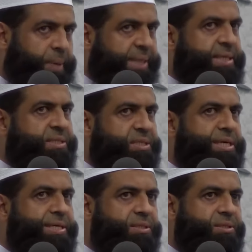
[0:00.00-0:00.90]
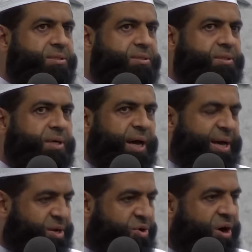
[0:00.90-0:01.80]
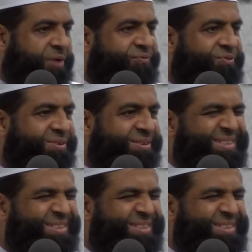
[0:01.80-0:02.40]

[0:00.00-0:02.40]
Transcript: I did sneeze. I had a cough.